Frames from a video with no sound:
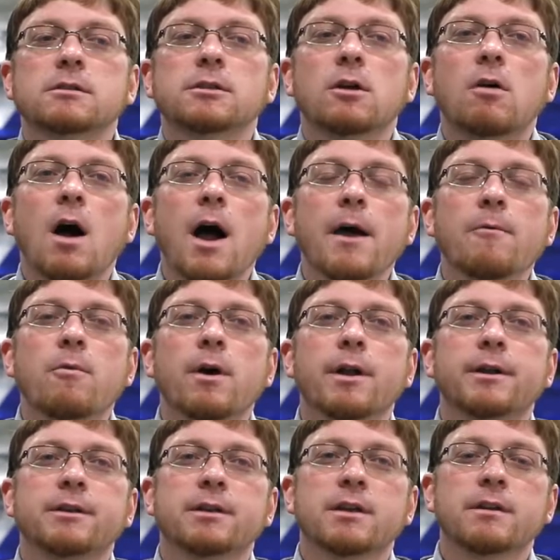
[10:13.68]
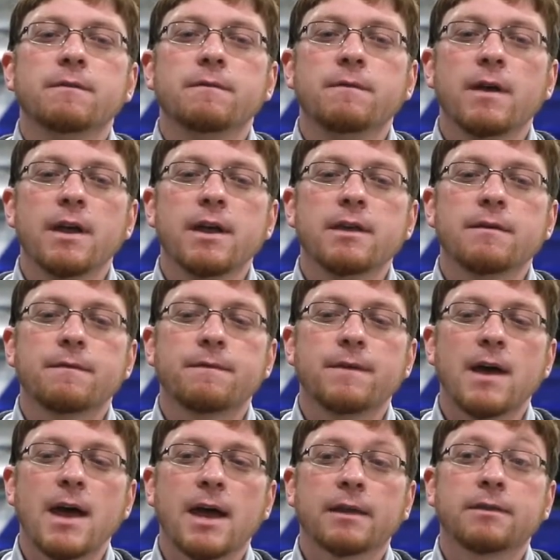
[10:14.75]
So I wanted to convey the
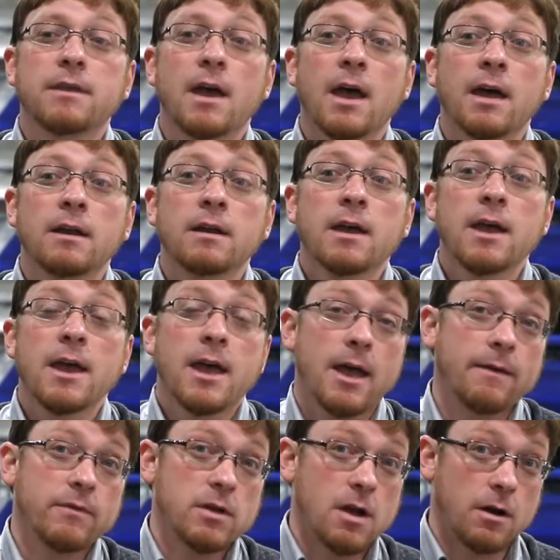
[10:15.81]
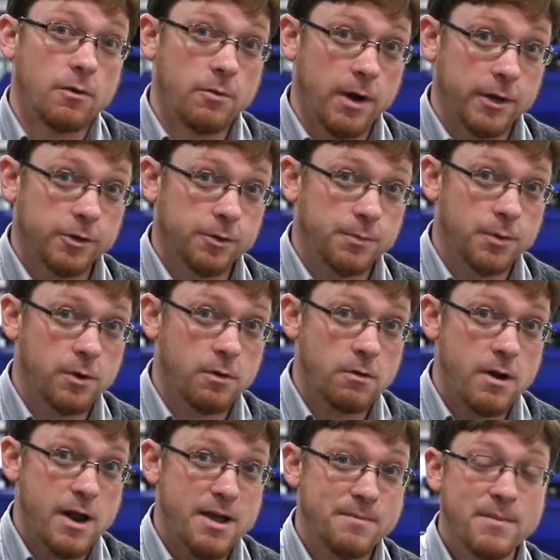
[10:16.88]
fact that having our rental
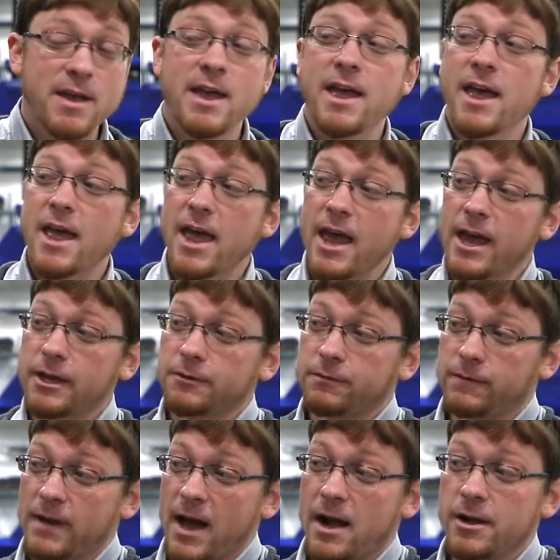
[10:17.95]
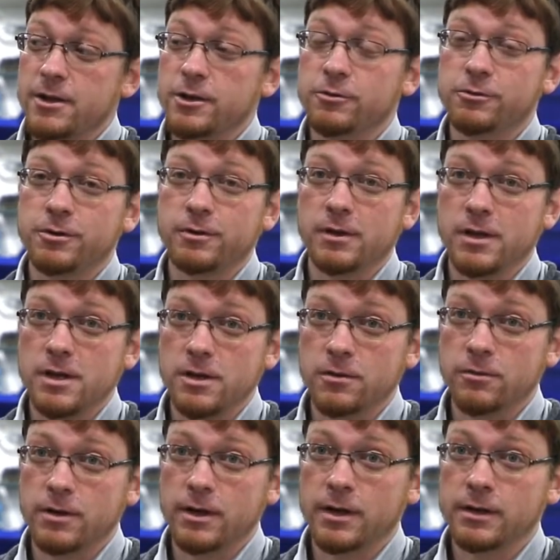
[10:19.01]
program adds value to the
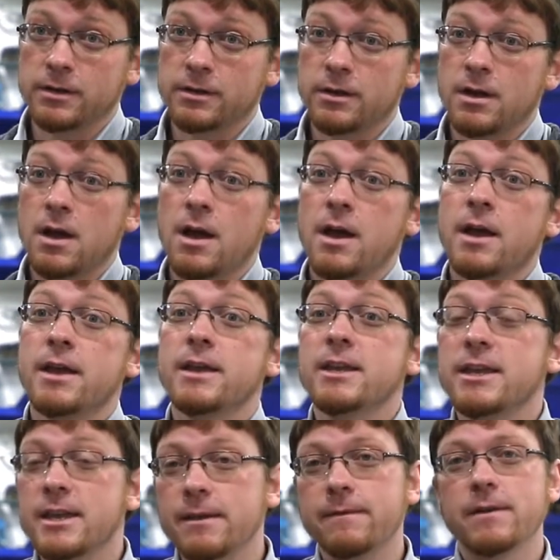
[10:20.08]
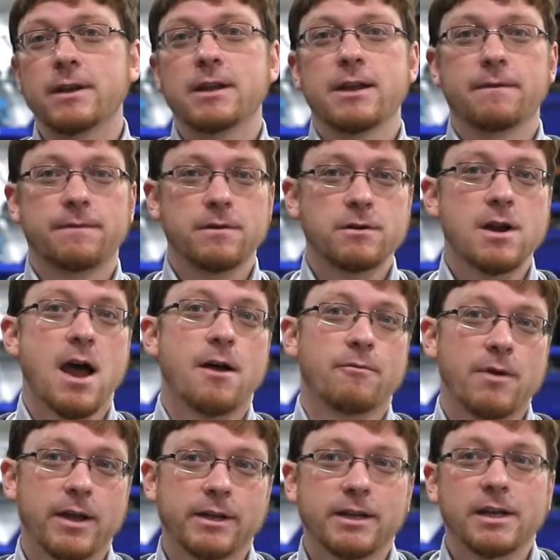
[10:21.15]
unit even if you're not
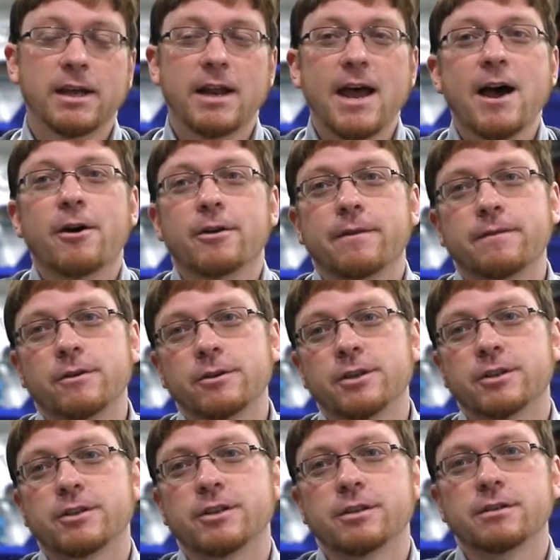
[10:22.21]
renting it out. If you're just